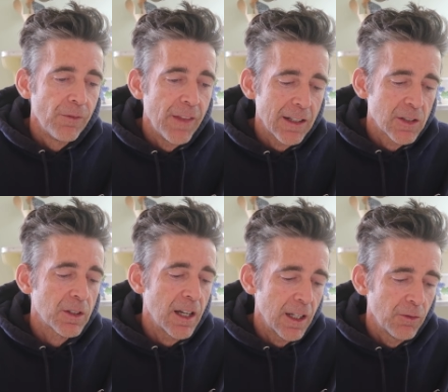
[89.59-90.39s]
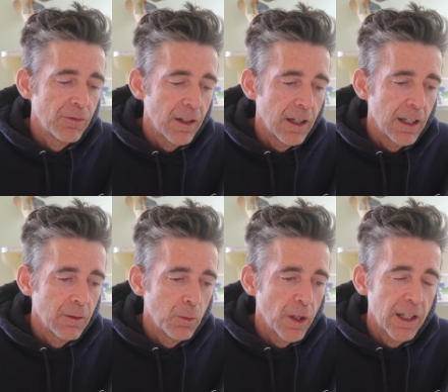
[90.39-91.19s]
that's kind of
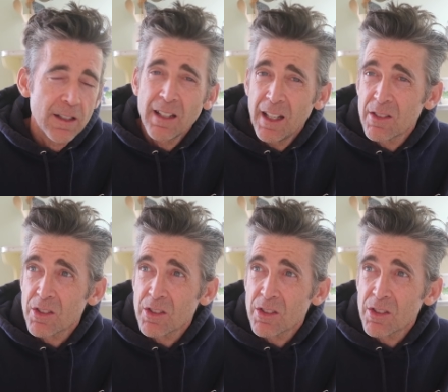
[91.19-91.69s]
uh, what I did.